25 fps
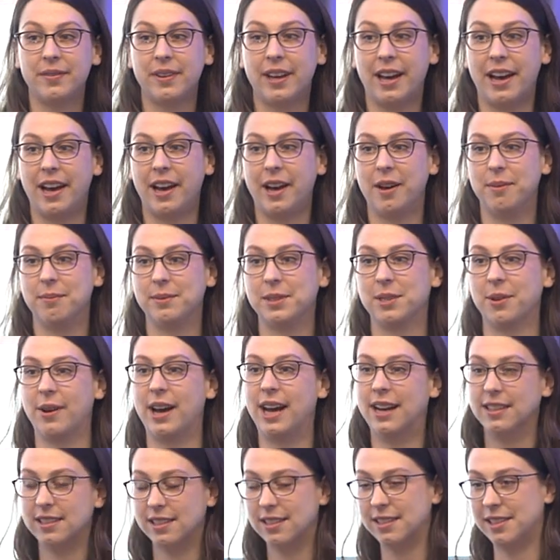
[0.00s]
Um, so
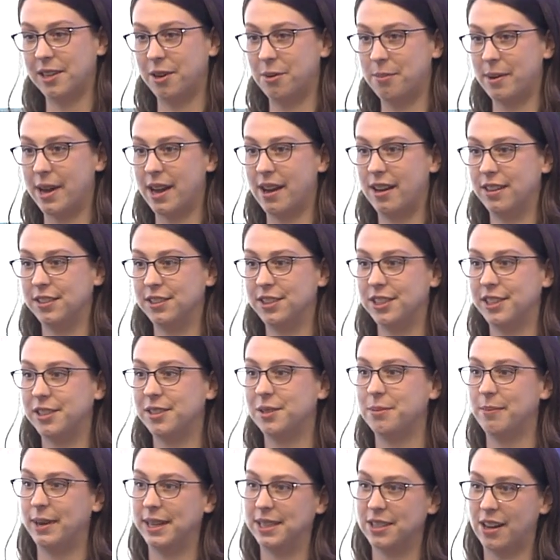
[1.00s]
as a cell
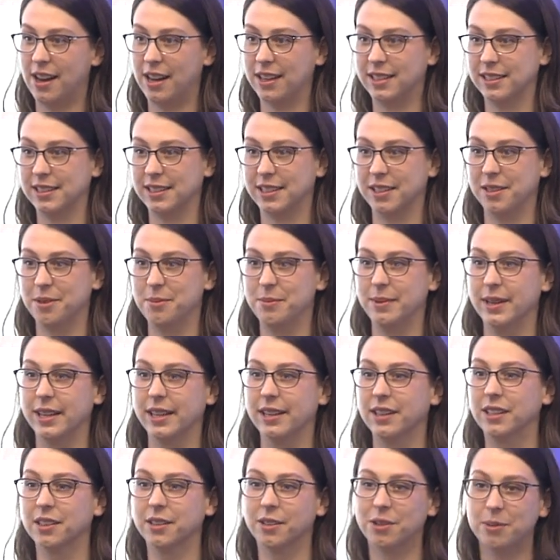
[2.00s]
biologist, my talk is going to
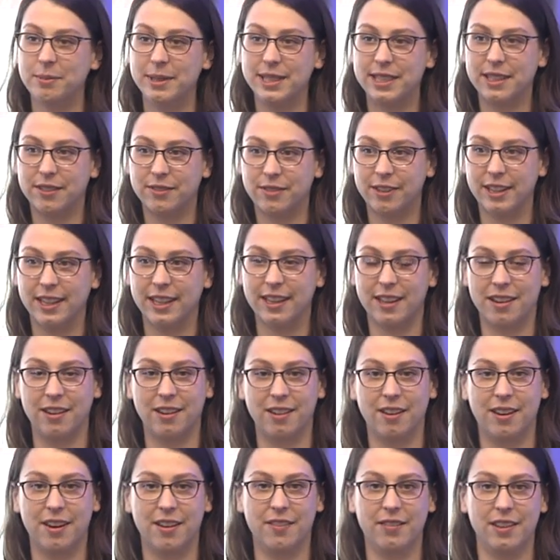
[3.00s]
be a little bit different than a
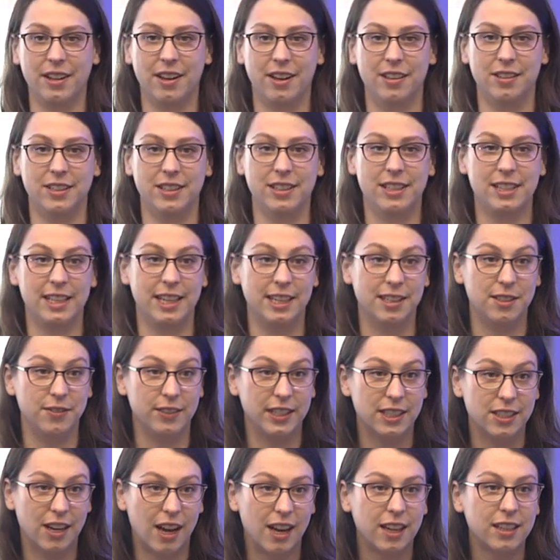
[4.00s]
lot of the other
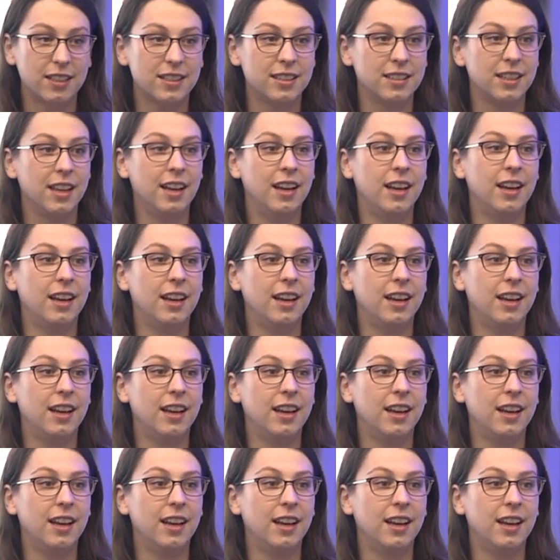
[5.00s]
CSV talks.